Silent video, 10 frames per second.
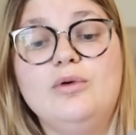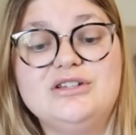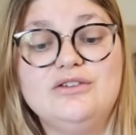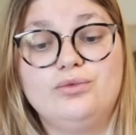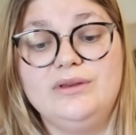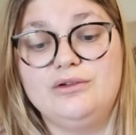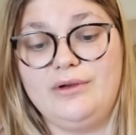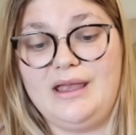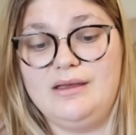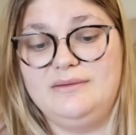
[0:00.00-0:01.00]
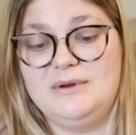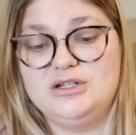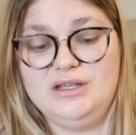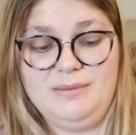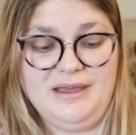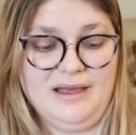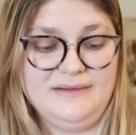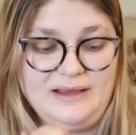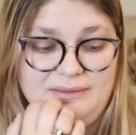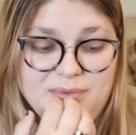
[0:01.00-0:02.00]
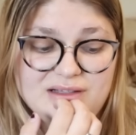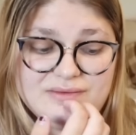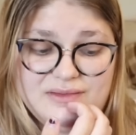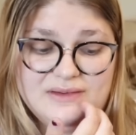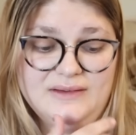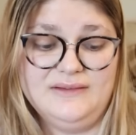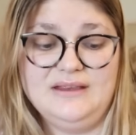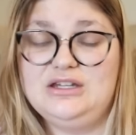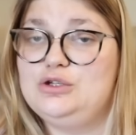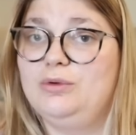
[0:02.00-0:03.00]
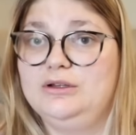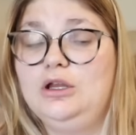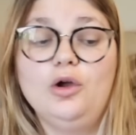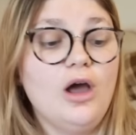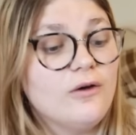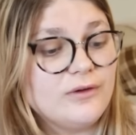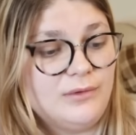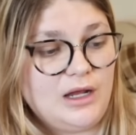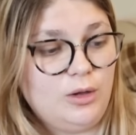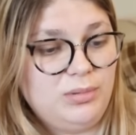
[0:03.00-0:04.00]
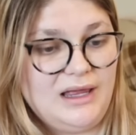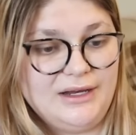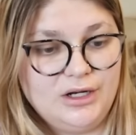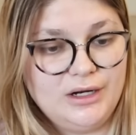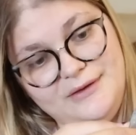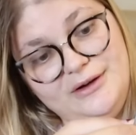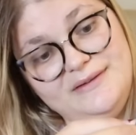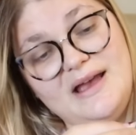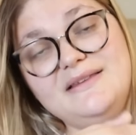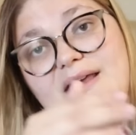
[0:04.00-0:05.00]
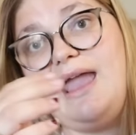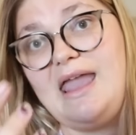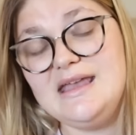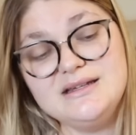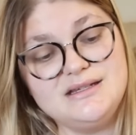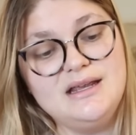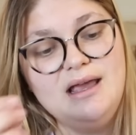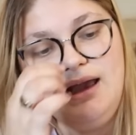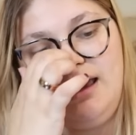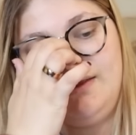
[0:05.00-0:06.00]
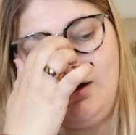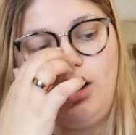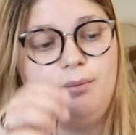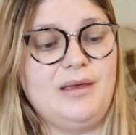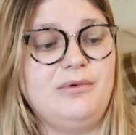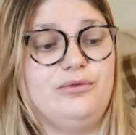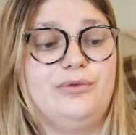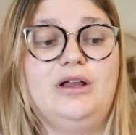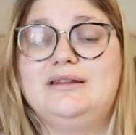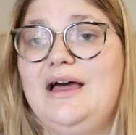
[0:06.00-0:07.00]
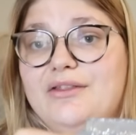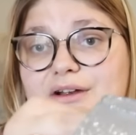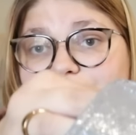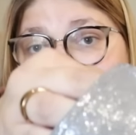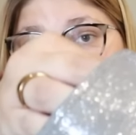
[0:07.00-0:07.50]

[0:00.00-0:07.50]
which is really great, especially because I believe that this is the newer logo from Donald Pliner and they're in a size eight and they are made with real leather.